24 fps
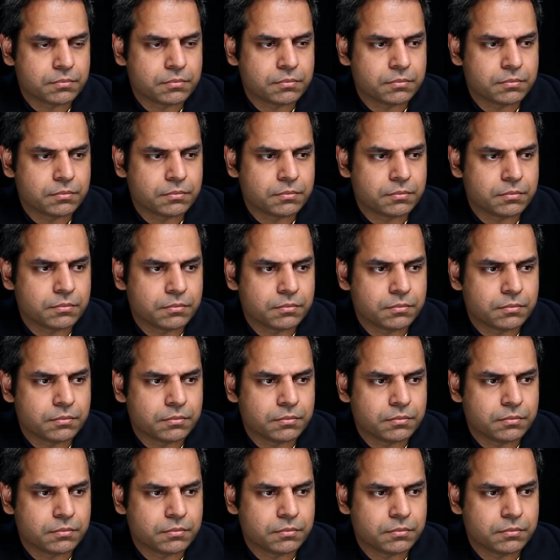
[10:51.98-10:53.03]

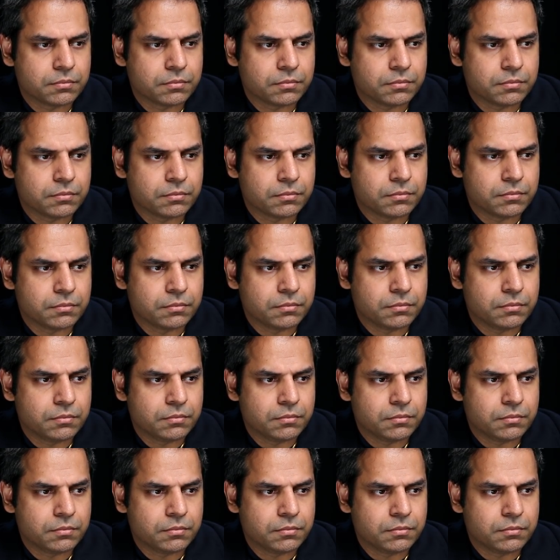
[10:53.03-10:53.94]
Nothing is said.